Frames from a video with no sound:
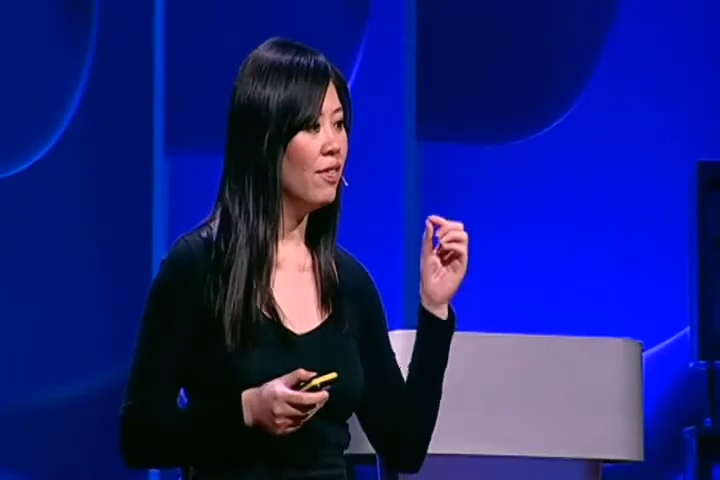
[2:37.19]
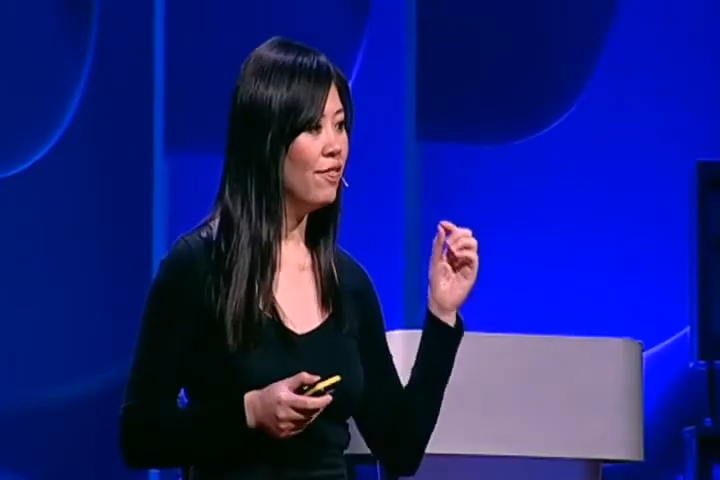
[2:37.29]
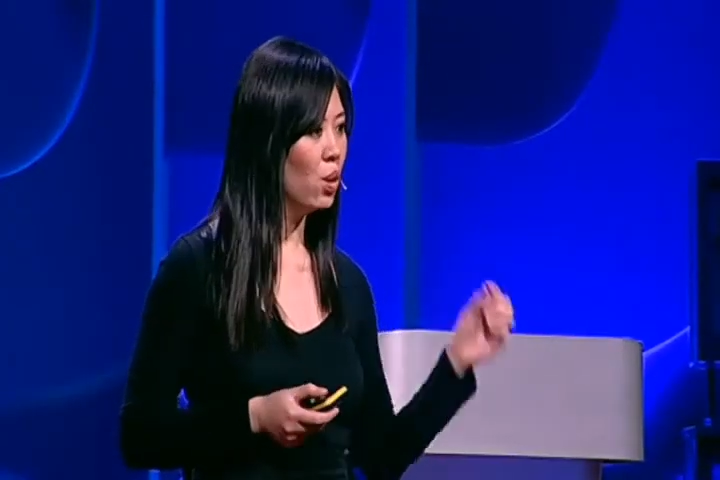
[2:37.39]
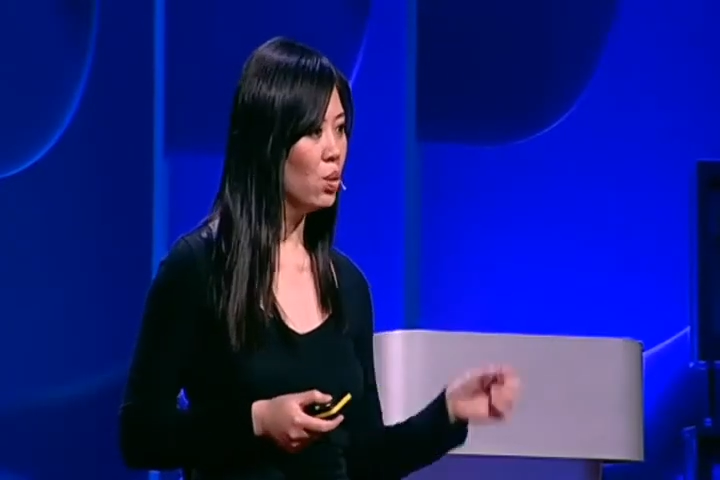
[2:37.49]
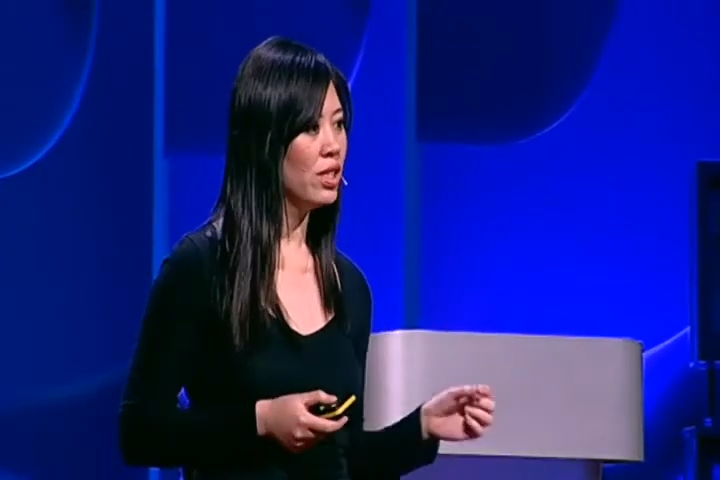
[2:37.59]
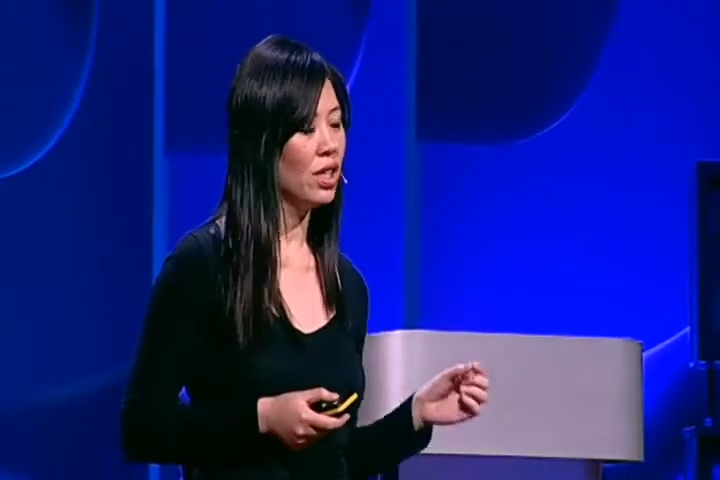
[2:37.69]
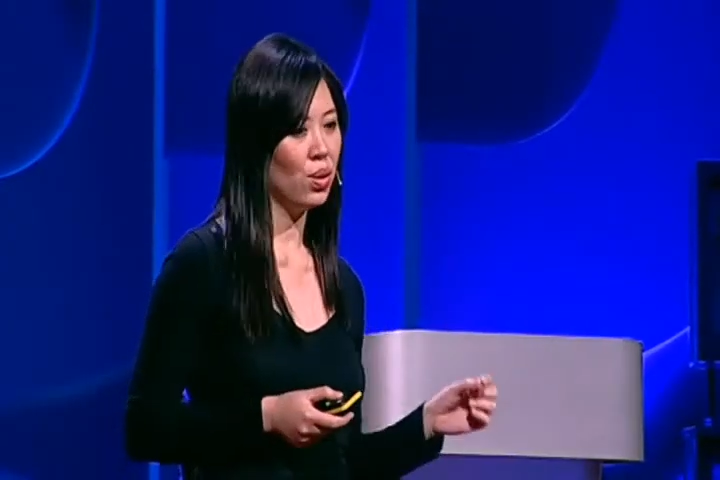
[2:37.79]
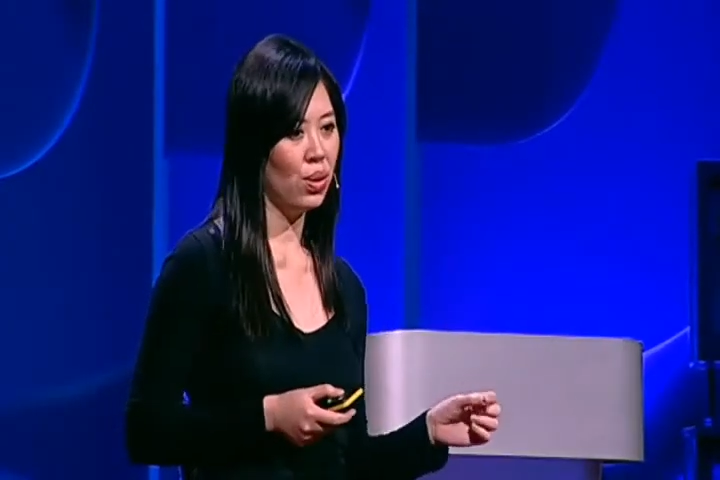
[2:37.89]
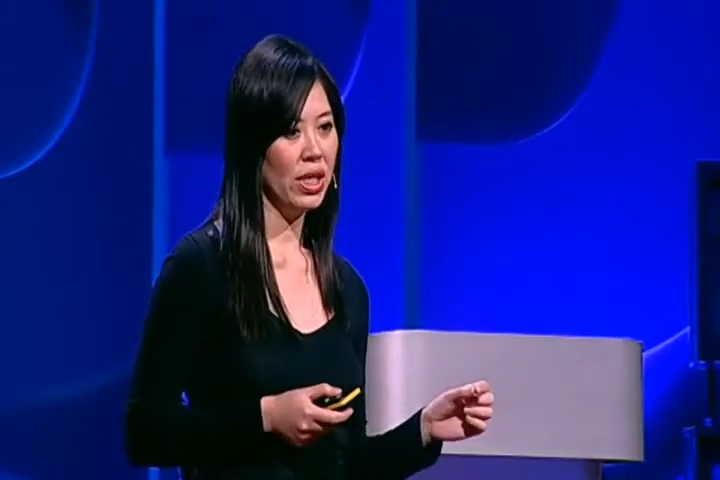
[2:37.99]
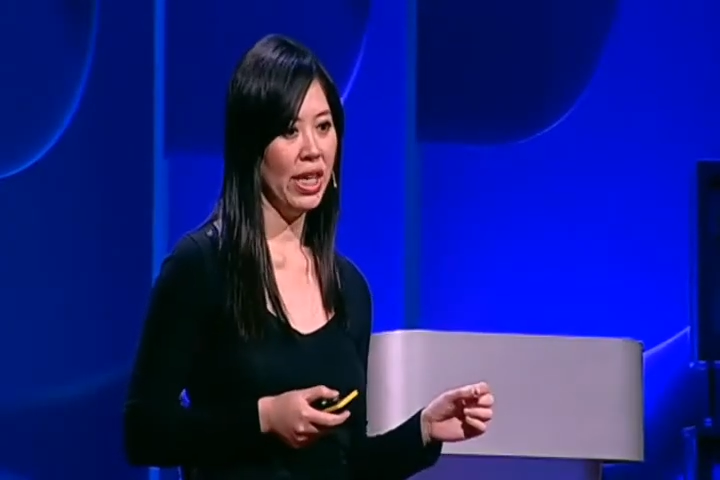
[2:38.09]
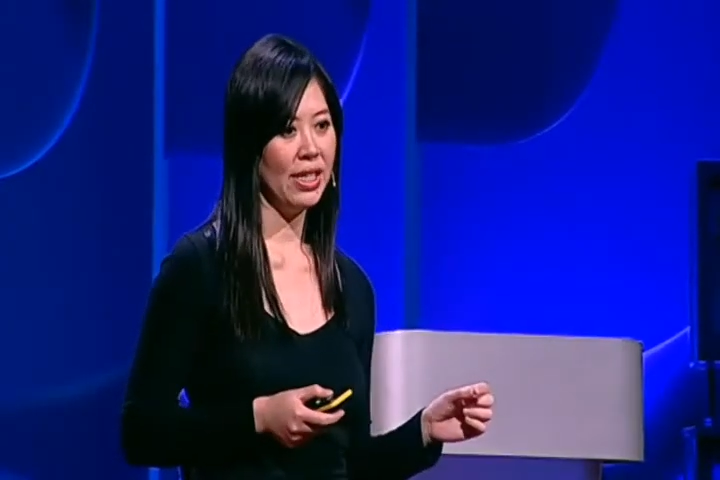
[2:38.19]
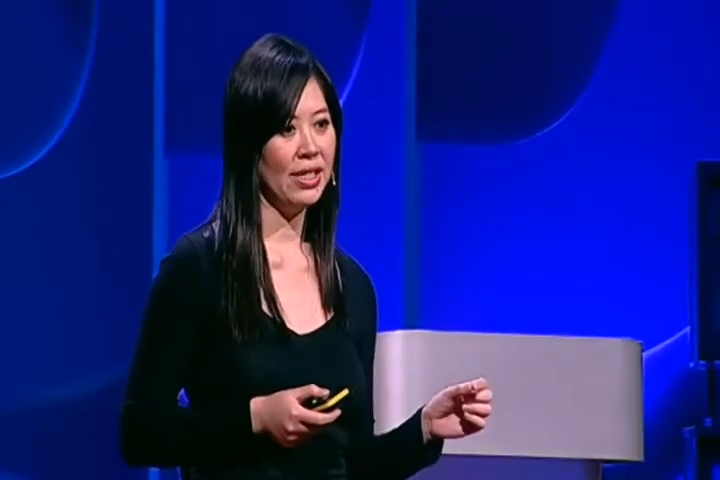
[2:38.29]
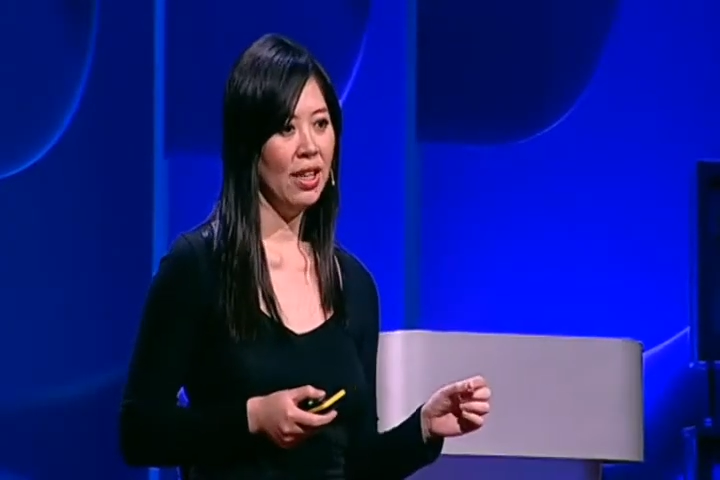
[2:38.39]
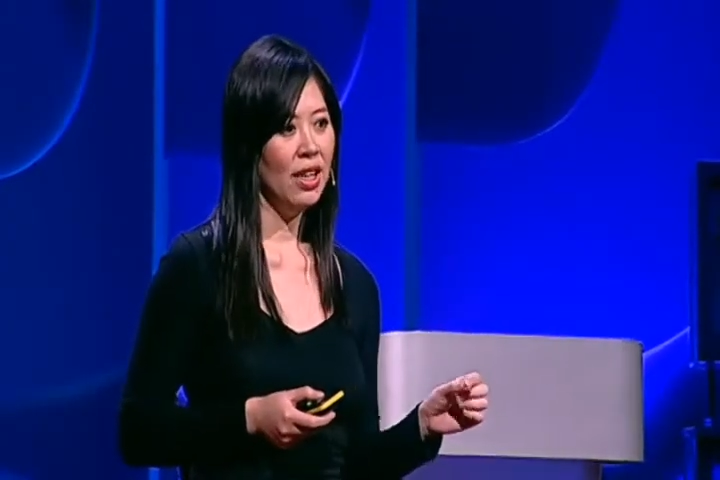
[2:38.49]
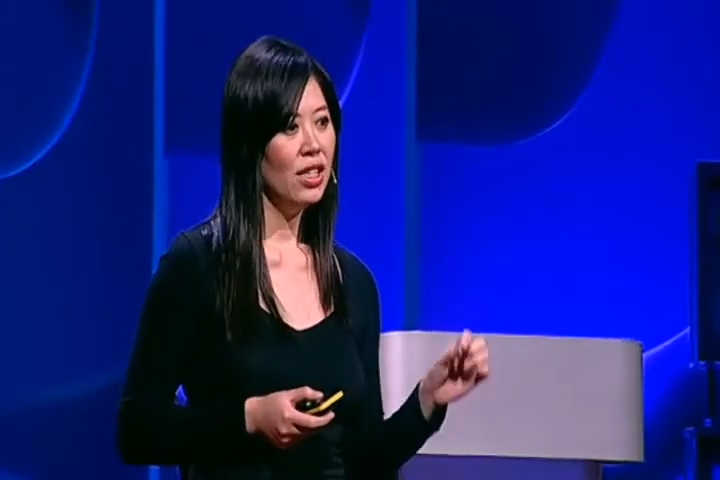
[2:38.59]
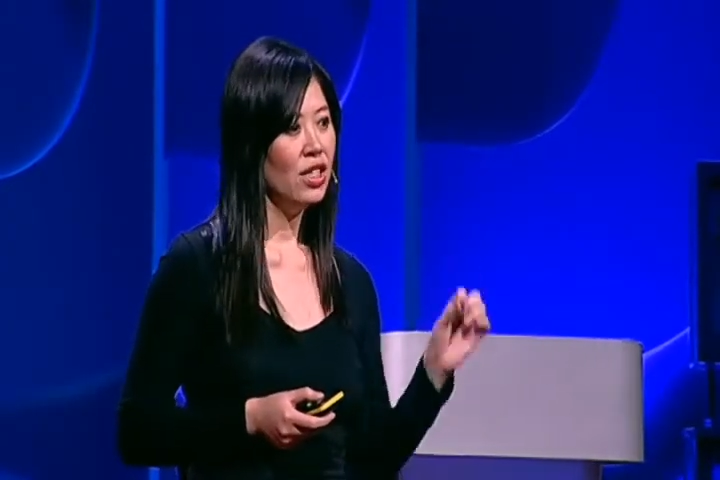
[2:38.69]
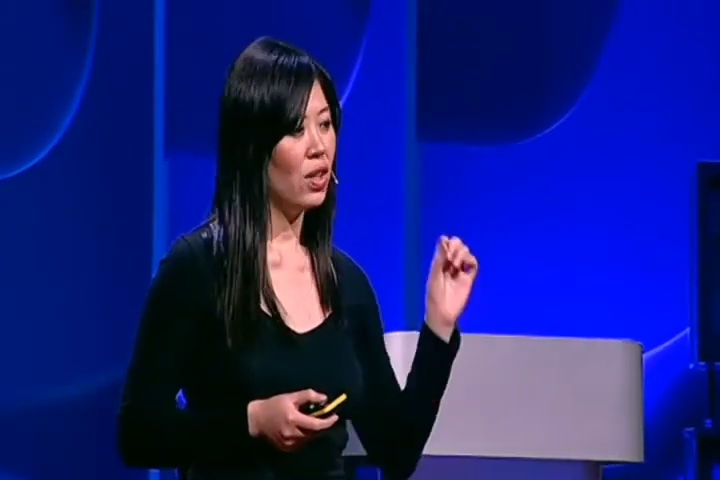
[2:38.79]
unfolds the cortex